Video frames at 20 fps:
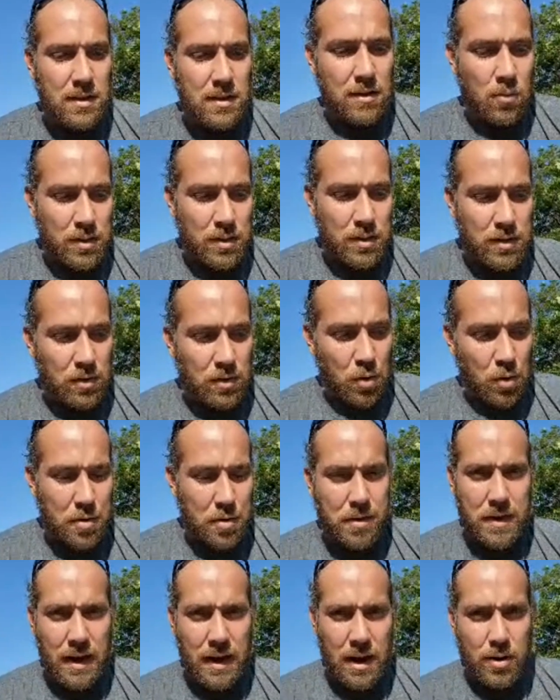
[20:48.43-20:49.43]
What, the
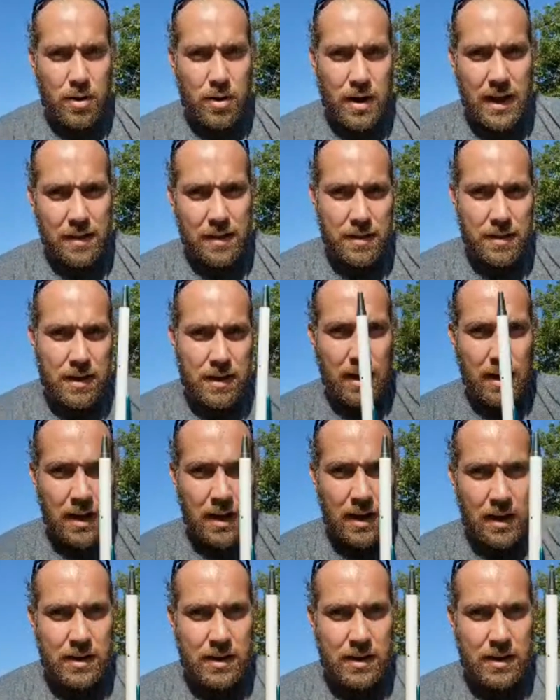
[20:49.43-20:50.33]
North Tower had the